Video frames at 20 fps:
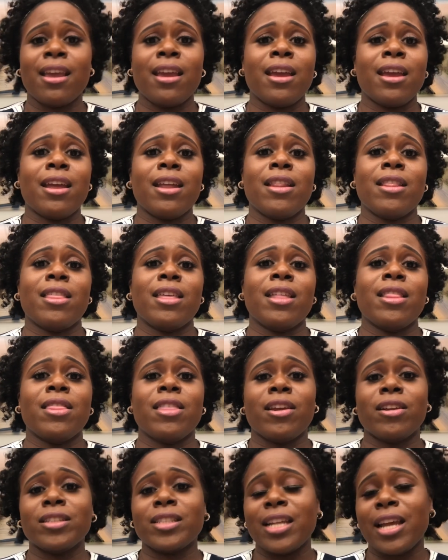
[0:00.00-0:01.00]
and then
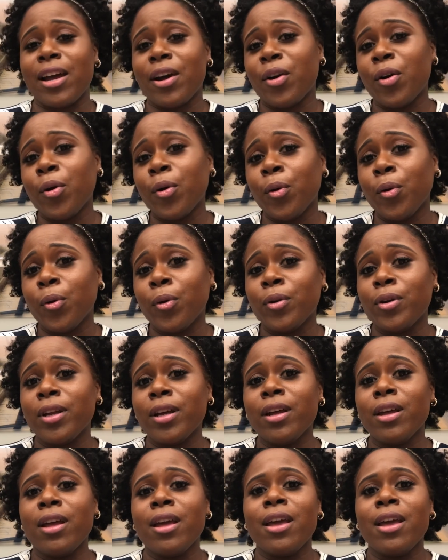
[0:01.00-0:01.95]
there's that hold,